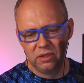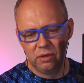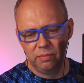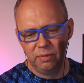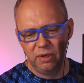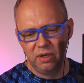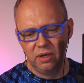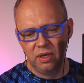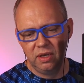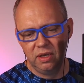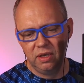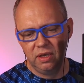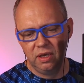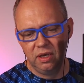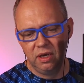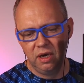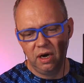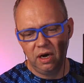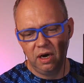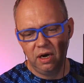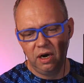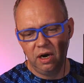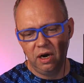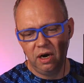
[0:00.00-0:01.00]
I mean,
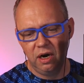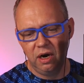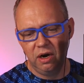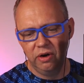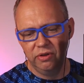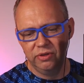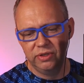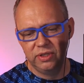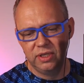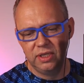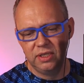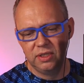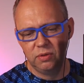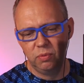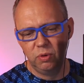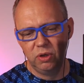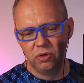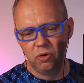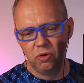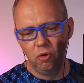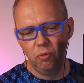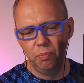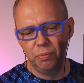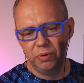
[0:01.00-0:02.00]
are the C-suite
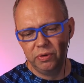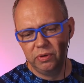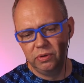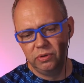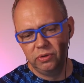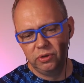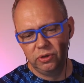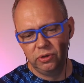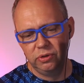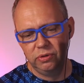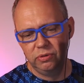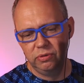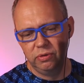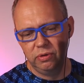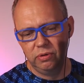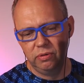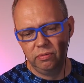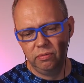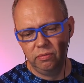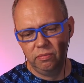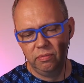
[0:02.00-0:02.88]
open to